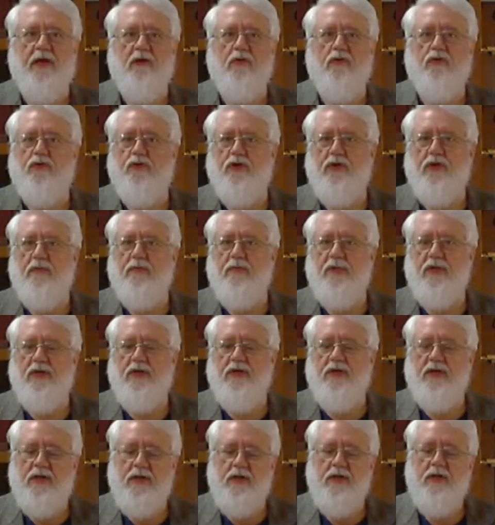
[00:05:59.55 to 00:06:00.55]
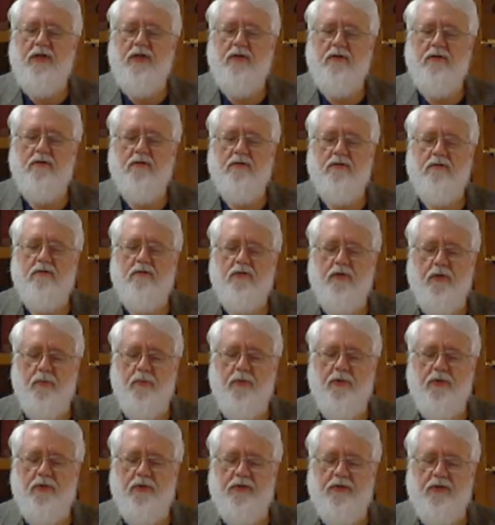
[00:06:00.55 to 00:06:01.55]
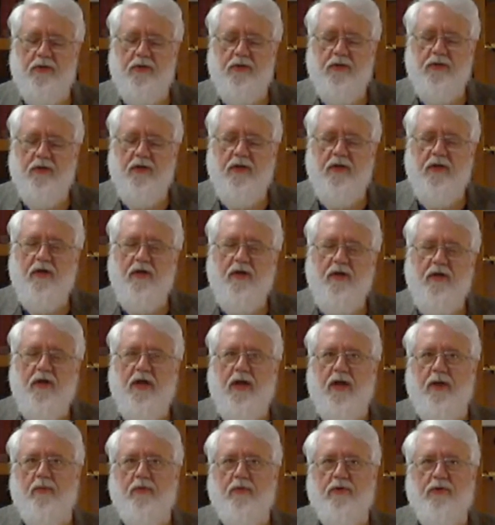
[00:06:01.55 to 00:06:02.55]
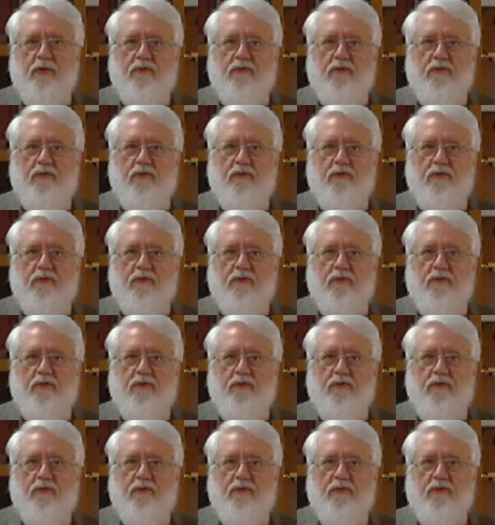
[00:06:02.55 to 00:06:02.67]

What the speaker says: LGBT community, and we